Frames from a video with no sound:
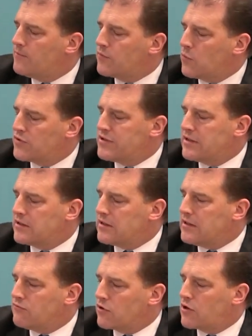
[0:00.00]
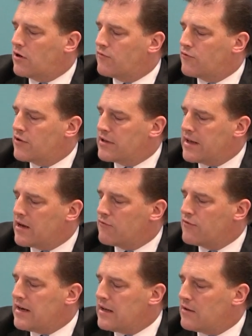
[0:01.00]
We're seeing the recovery there
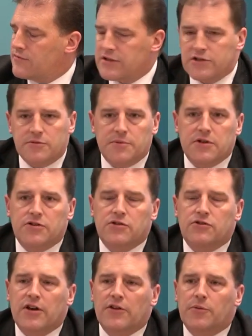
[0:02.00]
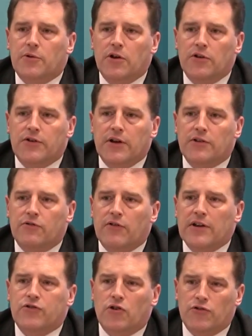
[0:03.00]
really of distribution, transport, hotels and
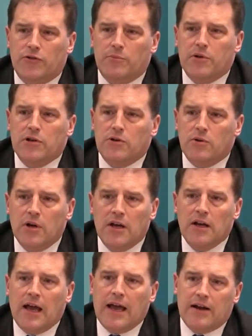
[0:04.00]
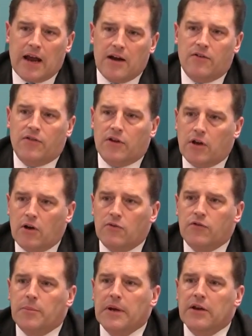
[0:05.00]
restaurants in blue out of the
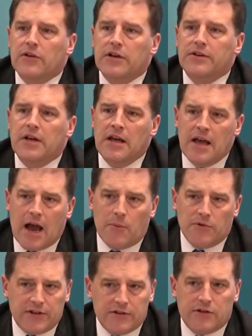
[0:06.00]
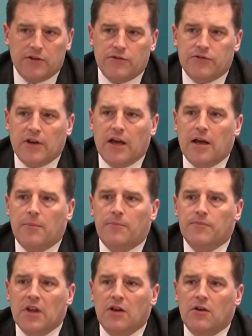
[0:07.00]
COVID period. And we're seeing those
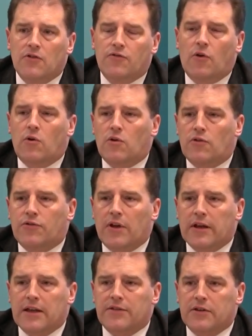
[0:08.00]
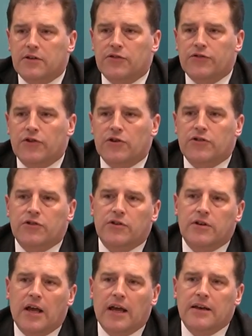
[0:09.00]
falls, I guess, in
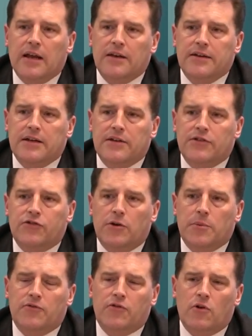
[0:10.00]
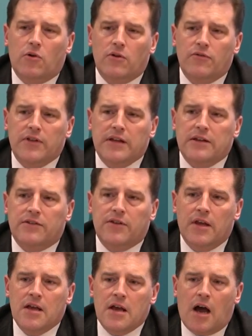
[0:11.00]
construction and industry. But for all of these,
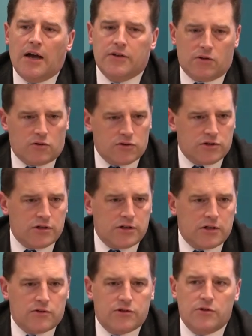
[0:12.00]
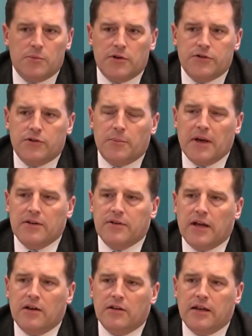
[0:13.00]
I'd caution you too much about
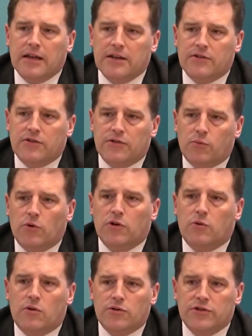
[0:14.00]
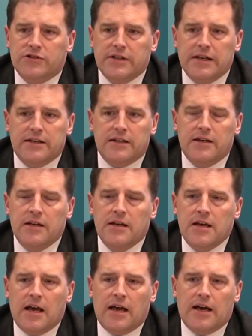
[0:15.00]
looking at just one quarter's data.
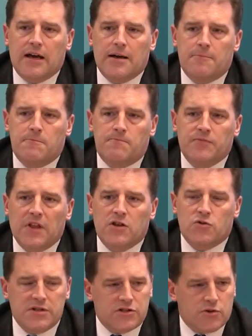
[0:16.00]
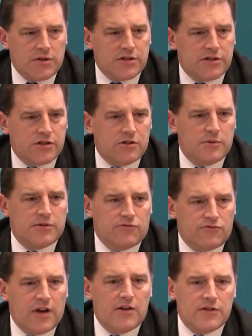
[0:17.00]
2022 was a
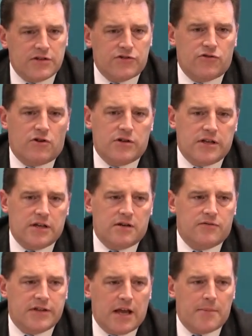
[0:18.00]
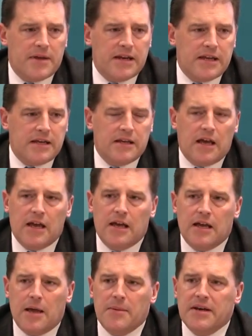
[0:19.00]
very strong year for the
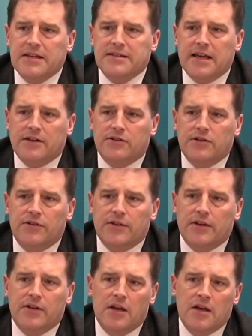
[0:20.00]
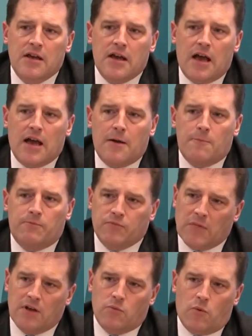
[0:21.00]
M&E sectors. And
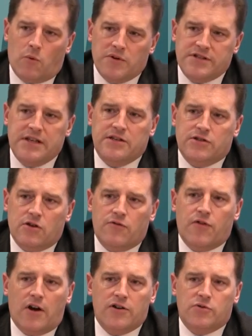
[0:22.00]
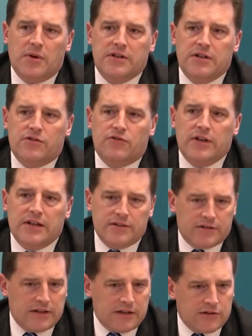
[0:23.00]
what we're seeing so far in 23 is
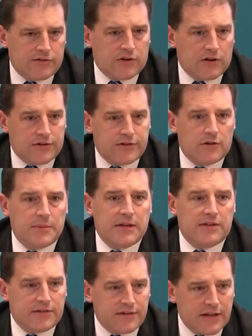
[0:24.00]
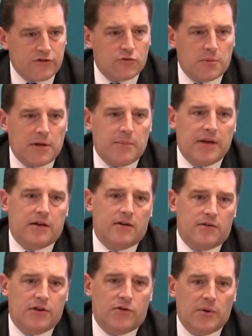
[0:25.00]
that the year is going to still be considerably bigger
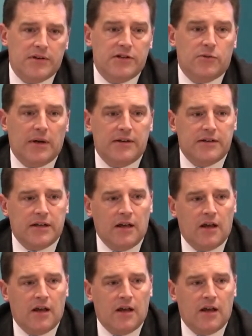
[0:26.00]
than 2020.